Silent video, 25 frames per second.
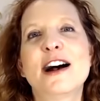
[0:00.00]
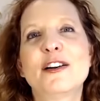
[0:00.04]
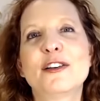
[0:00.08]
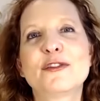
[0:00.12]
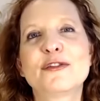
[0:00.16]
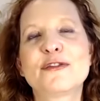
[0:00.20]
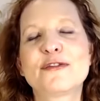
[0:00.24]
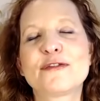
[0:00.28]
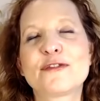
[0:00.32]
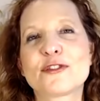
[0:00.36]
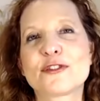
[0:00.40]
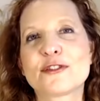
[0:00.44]

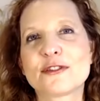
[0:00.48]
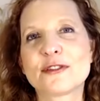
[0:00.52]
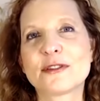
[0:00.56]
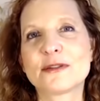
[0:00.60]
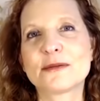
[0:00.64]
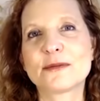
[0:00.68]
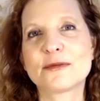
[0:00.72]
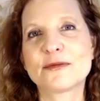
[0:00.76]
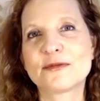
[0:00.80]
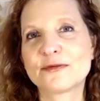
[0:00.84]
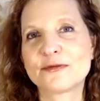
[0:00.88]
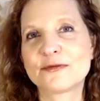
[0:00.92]
for
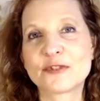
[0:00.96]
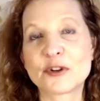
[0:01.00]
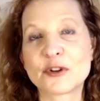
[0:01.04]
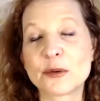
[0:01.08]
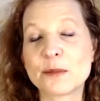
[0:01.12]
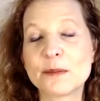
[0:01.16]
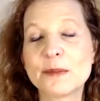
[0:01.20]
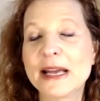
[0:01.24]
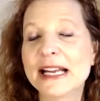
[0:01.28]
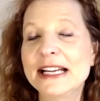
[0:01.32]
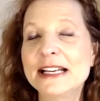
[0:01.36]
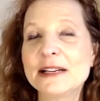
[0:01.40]

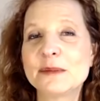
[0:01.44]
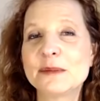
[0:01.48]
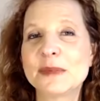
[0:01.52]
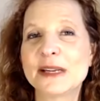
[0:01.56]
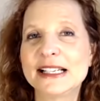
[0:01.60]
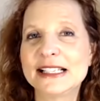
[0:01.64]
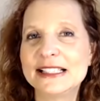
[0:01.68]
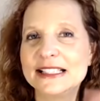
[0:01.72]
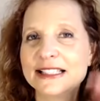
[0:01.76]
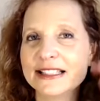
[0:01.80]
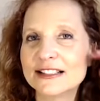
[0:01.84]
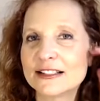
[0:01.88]
many,
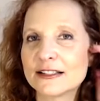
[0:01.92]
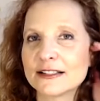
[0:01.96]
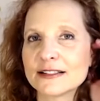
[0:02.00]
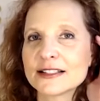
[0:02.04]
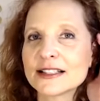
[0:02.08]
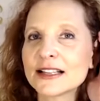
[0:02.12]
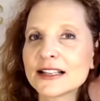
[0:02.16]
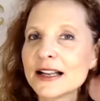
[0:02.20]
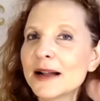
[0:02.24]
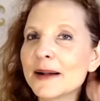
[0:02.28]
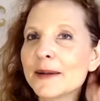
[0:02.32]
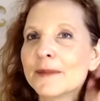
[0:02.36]
many years,
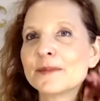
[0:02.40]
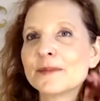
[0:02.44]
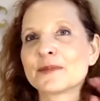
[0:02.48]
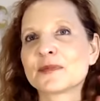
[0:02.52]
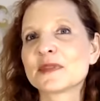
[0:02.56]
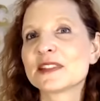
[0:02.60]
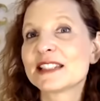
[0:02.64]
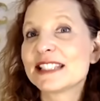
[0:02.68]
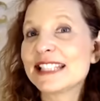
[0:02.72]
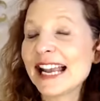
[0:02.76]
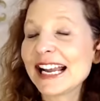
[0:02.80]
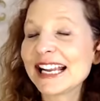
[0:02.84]

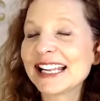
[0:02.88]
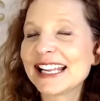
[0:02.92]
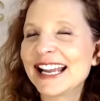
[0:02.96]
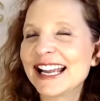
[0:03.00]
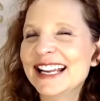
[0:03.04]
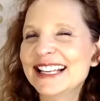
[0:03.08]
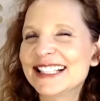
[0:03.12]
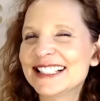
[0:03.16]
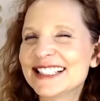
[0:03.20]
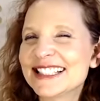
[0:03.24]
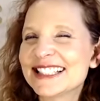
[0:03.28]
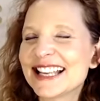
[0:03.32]

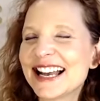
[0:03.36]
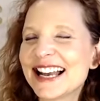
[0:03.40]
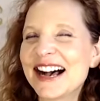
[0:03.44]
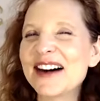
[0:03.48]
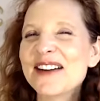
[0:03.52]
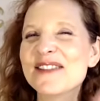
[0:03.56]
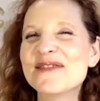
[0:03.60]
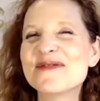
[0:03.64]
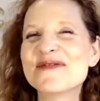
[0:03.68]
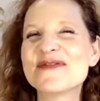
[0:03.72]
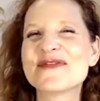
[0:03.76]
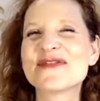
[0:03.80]
decades.
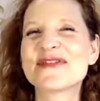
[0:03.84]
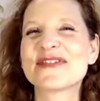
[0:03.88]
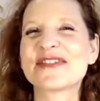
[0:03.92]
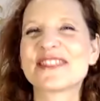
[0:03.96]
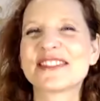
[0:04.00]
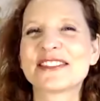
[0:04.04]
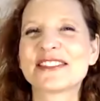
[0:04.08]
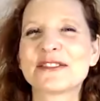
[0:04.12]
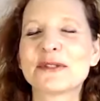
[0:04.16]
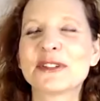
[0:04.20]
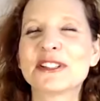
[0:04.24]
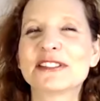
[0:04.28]

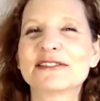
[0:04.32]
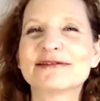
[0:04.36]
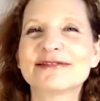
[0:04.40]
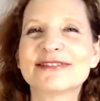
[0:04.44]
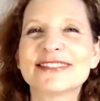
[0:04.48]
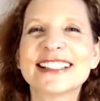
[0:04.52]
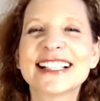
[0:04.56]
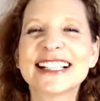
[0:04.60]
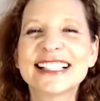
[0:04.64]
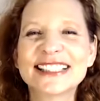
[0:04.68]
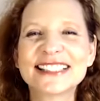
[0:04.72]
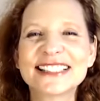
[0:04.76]
Well,
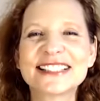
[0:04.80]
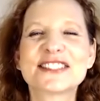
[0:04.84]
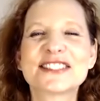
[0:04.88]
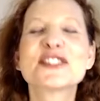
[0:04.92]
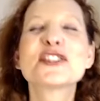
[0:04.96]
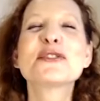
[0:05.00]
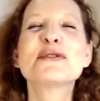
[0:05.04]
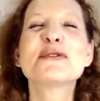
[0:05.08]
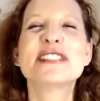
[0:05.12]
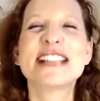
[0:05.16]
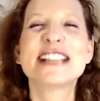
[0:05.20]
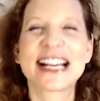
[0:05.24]

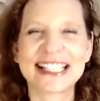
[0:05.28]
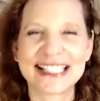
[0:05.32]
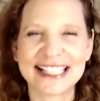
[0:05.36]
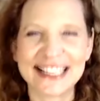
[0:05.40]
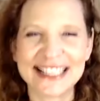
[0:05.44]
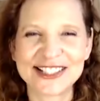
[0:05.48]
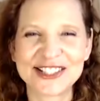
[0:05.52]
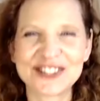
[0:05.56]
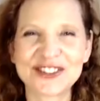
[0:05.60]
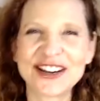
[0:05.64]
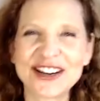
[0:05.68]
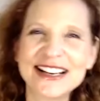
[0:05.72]
2
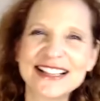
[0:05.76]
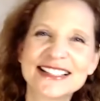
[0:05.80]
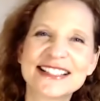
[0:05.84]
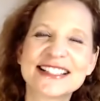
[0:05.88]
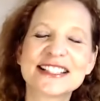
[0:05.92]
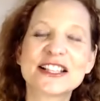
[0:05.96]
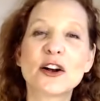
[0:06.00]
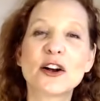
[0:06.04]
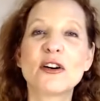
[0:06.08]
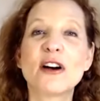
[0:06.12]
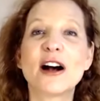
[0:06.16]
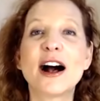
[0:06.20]
decades, right? So